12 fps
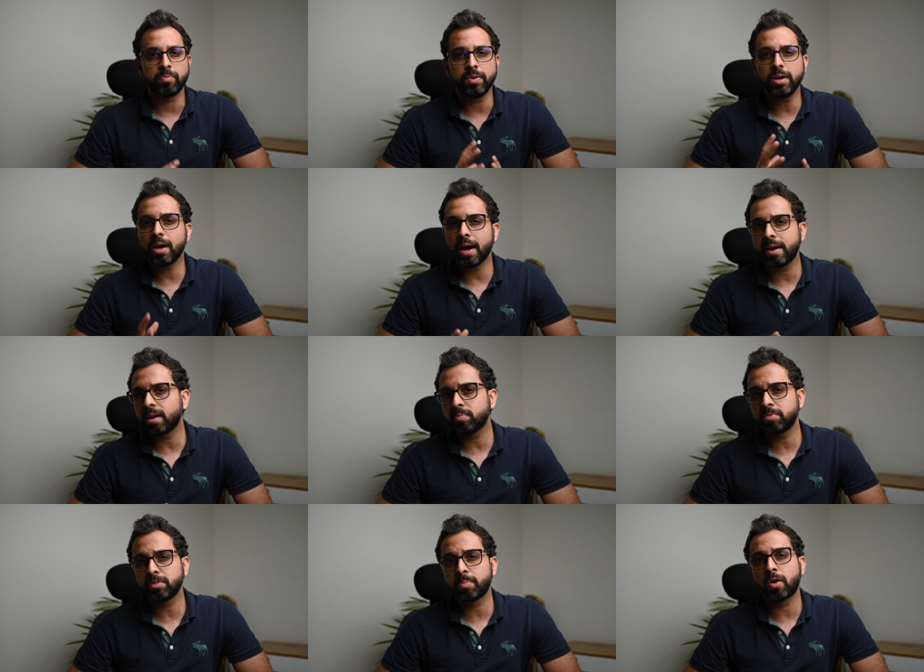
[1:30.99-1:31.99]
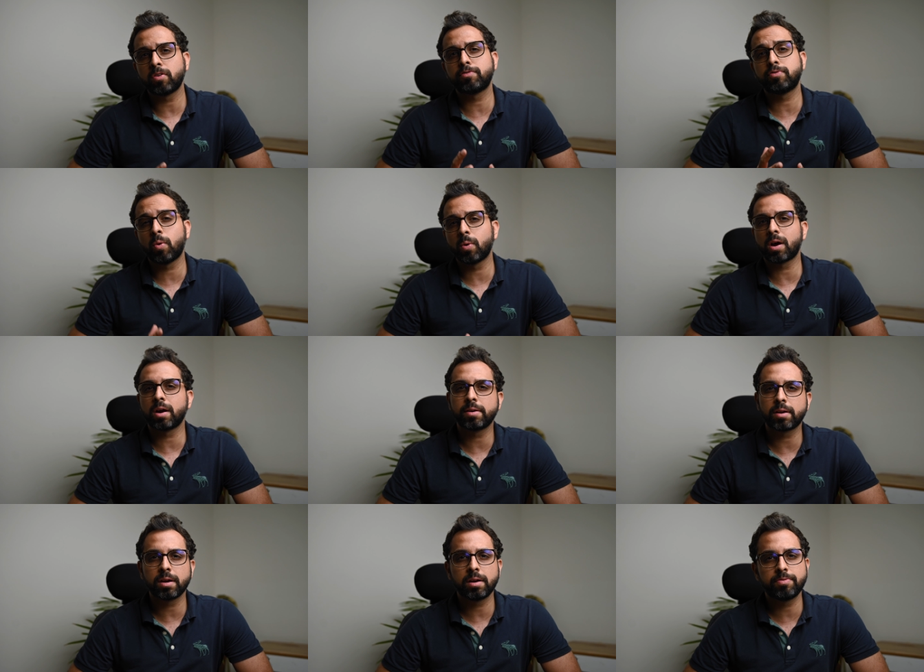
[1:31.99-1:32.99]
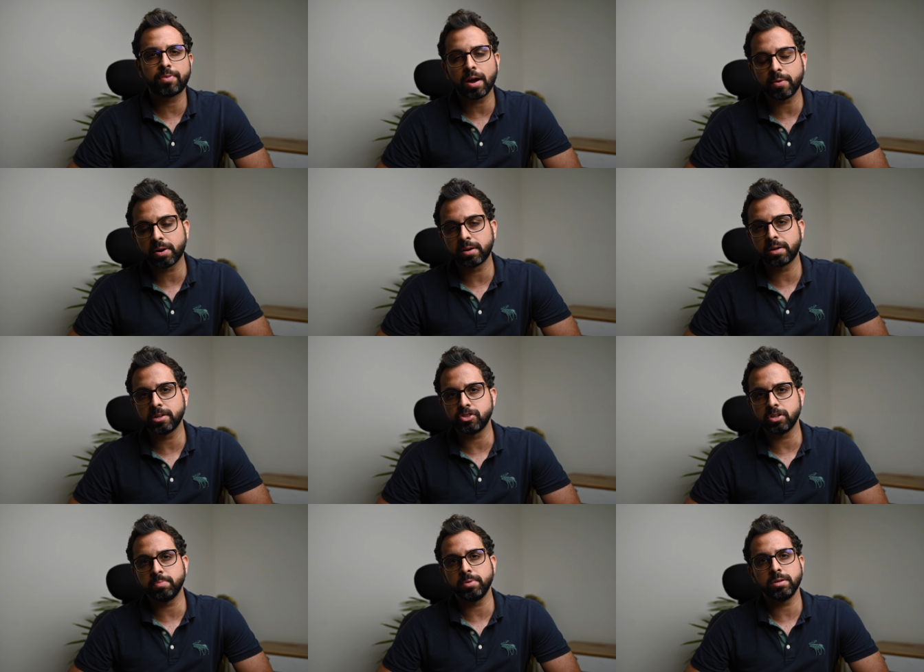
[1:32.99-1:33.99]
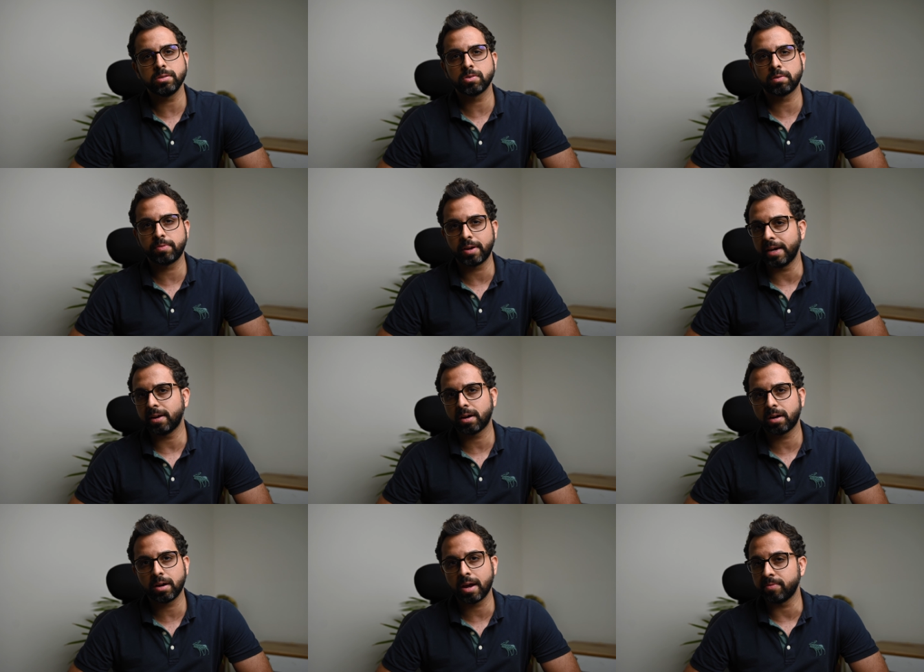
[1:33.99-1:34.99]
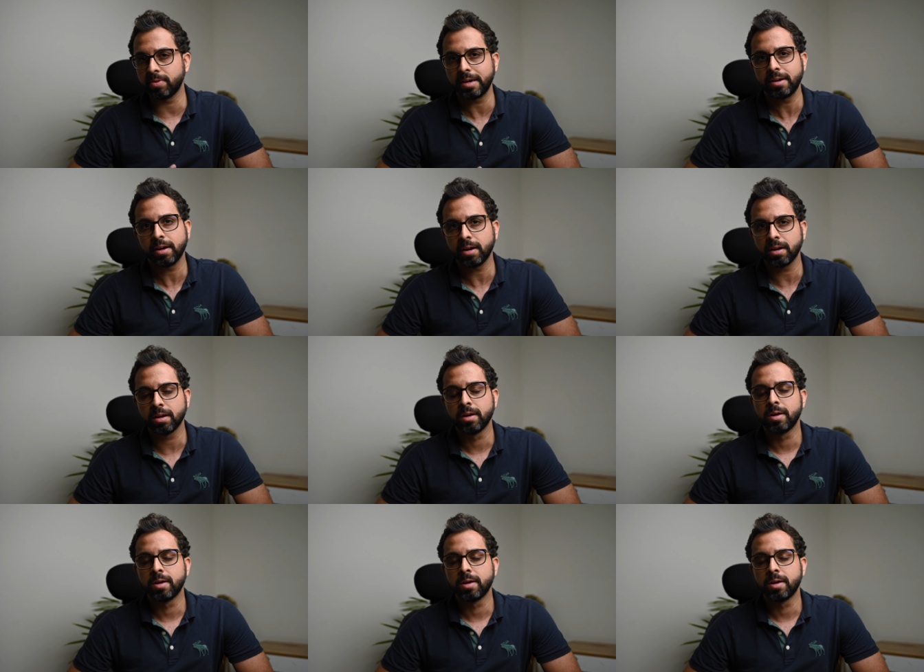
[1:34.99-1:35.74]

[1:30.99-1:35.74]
we end up with about 400, 500 GBs of data every day.